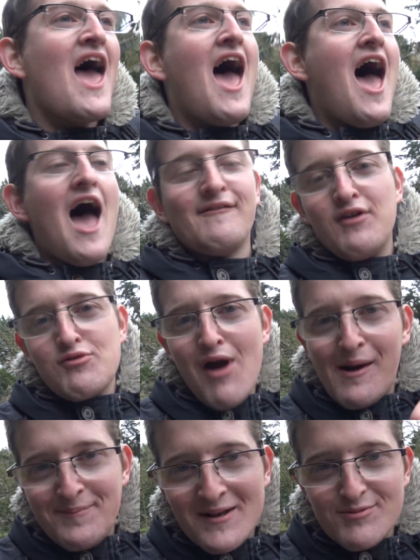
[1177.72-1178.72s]
oh, no. Every
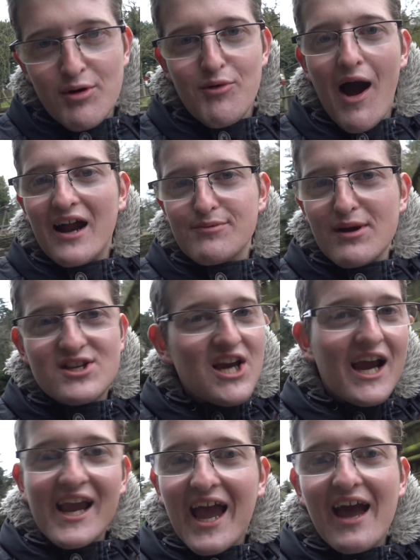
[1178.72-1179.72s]
rapids we ride, we
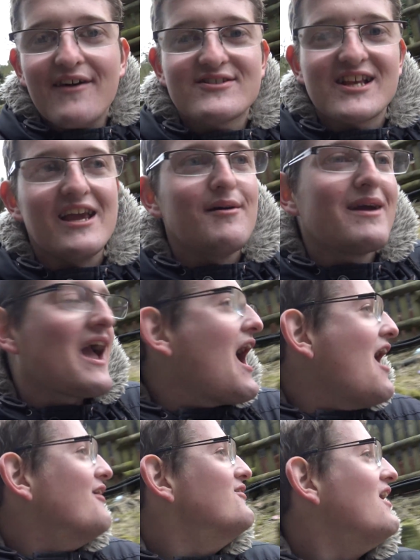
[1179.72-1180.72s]
chant KFC. No. Here we
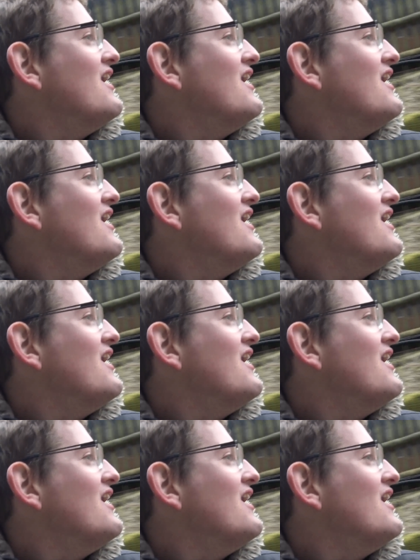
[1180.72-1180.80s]
go.